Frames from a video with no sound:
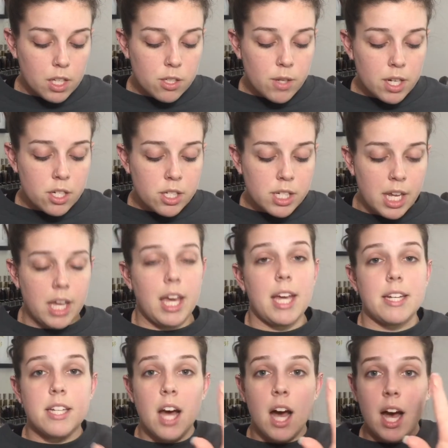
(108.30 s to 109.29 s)
So I just take
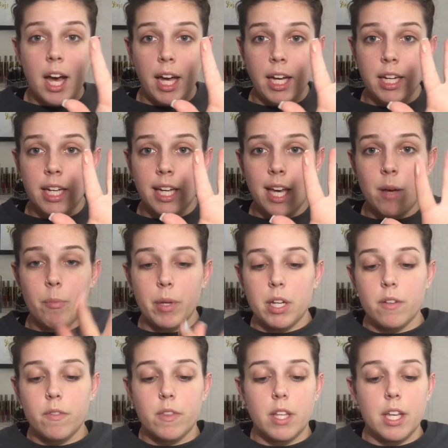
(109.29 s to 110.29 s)
a tiny
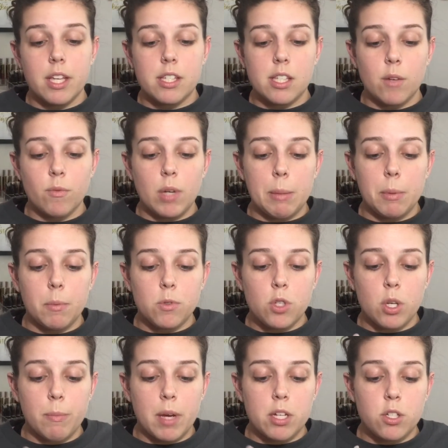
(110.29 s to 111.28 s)
bit of this and rub it
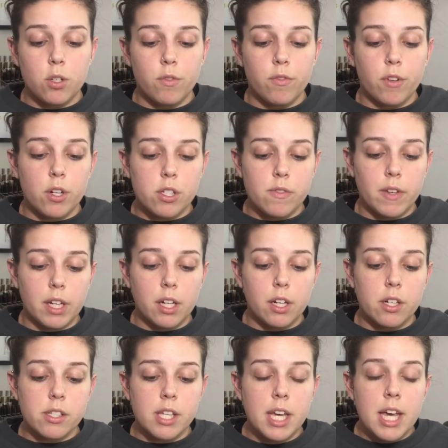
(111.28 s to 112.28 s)
between my 2 first
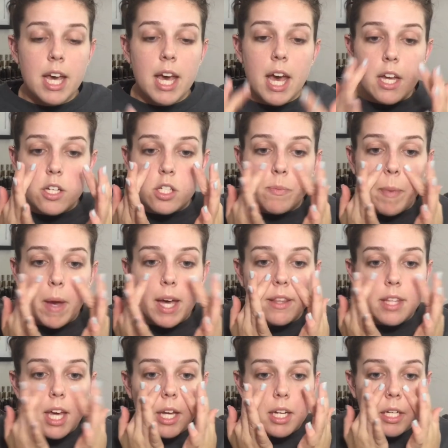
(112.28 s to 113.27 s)
fingers and just
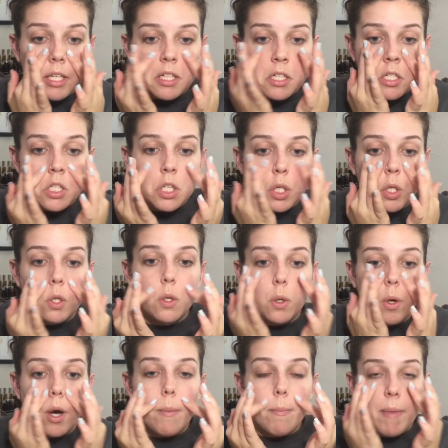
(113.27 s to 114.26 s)
pat that
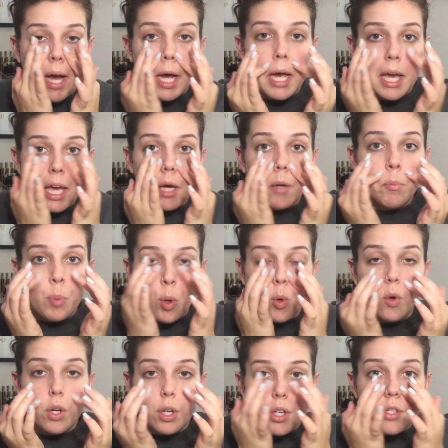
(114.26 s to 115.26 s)
into my
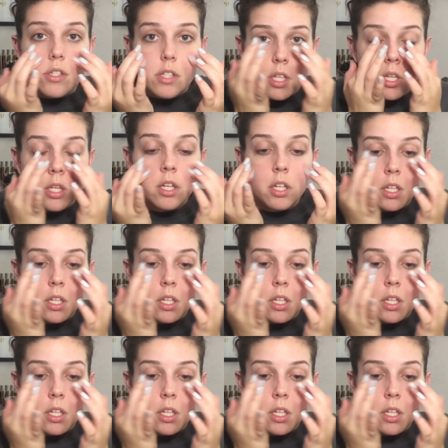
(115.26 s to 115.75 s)
pores.